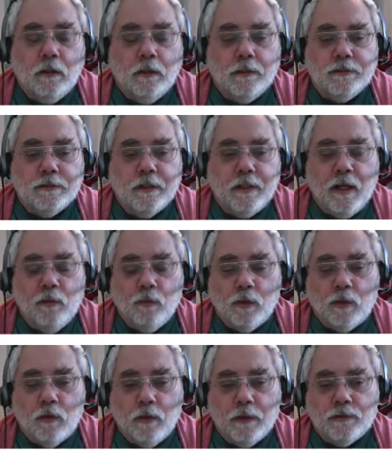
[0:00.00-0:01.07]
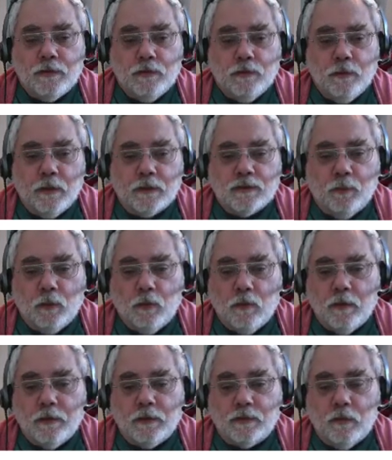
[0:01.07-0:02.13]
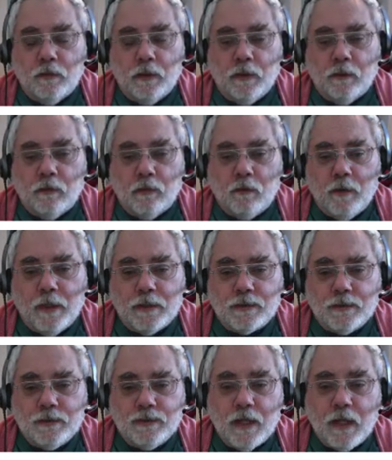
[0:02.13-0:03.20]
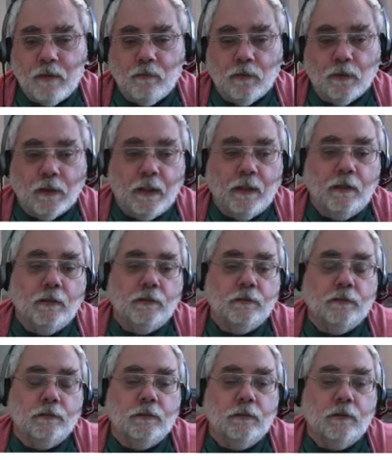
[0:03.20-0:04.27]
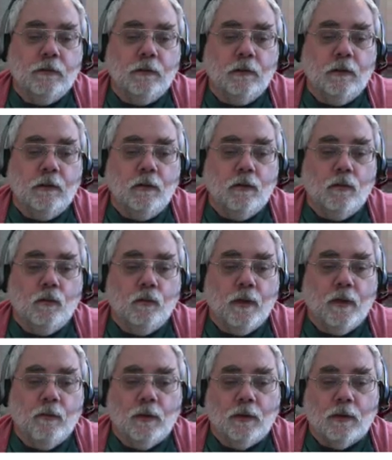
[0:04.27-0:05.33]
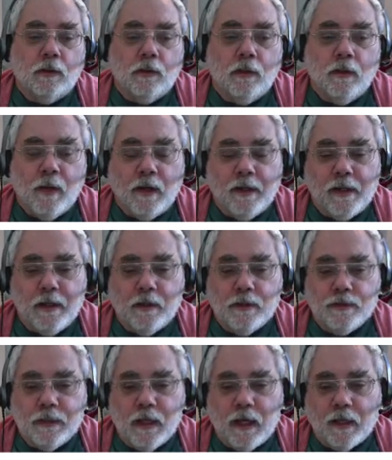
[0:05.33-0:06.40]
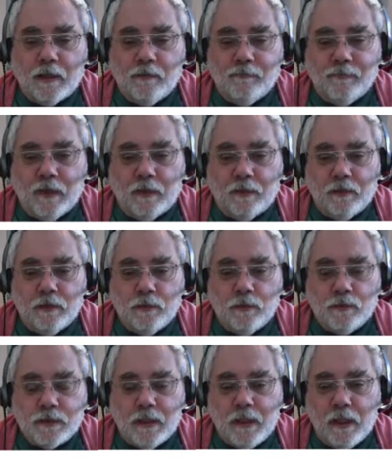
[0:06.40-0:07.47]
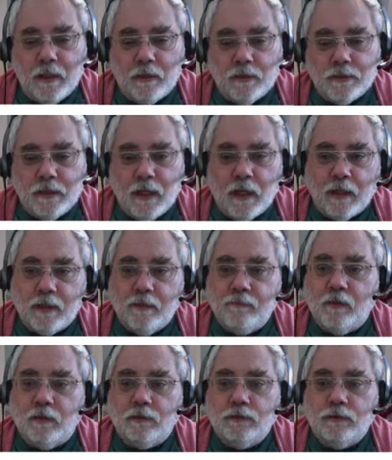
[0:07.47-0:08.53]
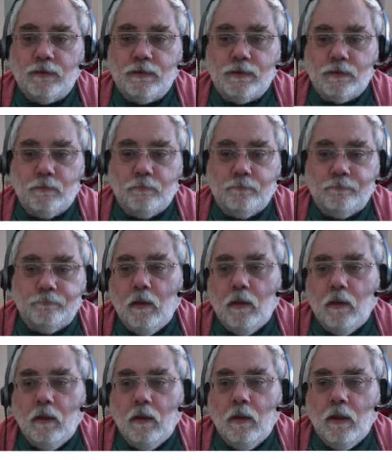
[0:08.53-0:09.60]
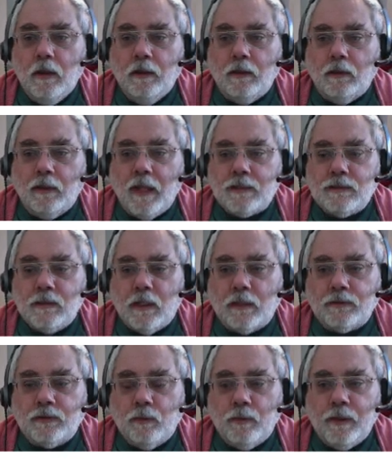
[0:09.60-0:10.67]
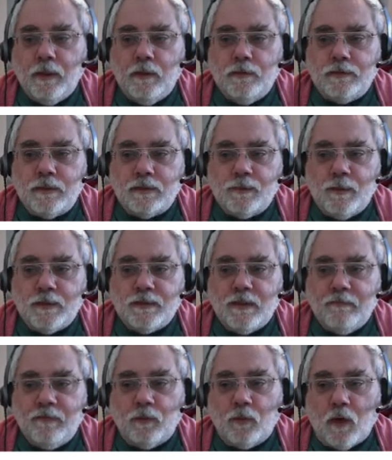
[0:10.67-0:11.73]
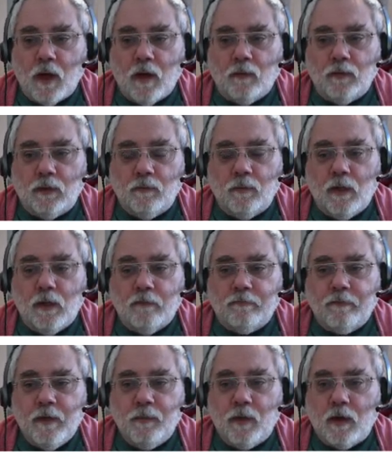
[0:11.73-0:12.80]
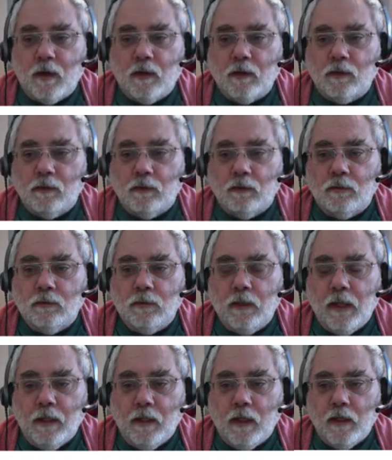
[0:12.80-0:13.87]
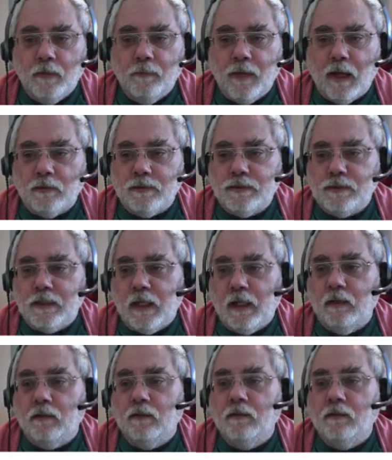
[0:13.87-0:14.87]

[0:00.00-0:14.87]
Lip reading: Today we're going to explore the Schrodinger equation generally. We will learn about energy eigenvalues and energy eigenfunctions. In the last lecture, we used a specific problem, a free particle, an unbound state,